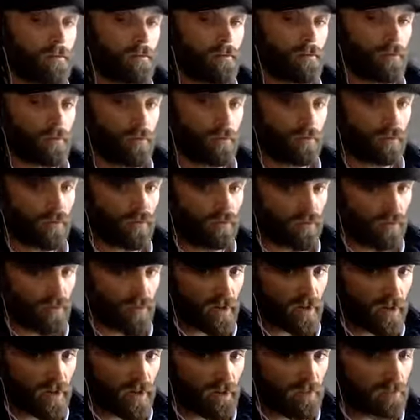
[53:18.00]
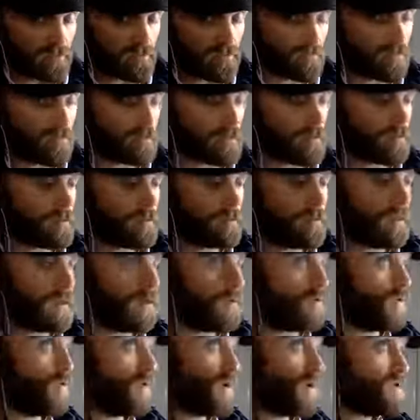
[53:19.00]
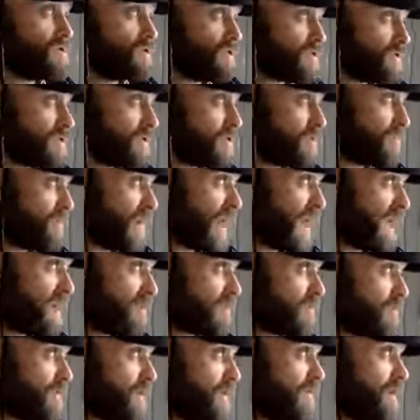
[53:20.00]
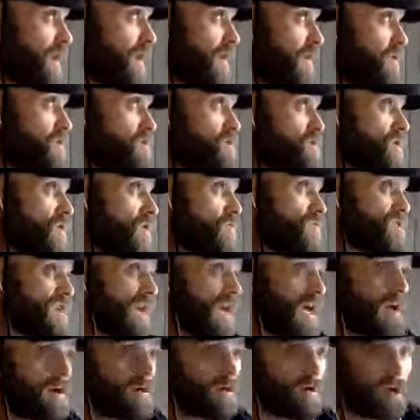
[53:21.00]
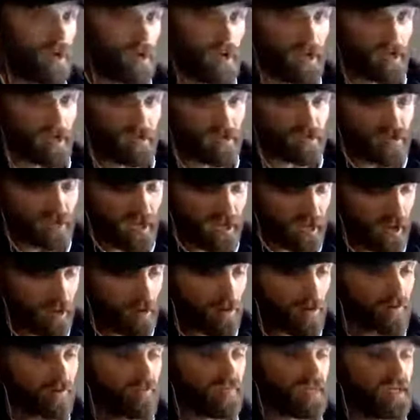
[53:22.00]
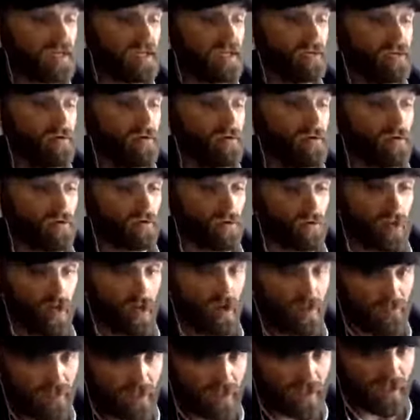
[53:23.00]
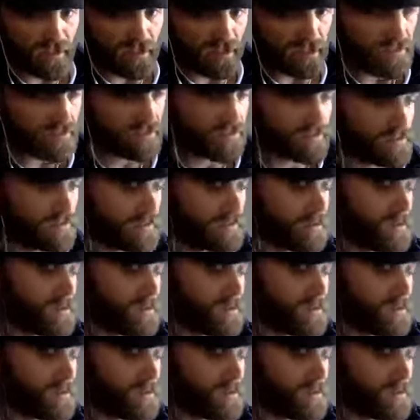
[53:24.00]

113 that one I just unpacked for you there and showed you how terribly unlawful it is,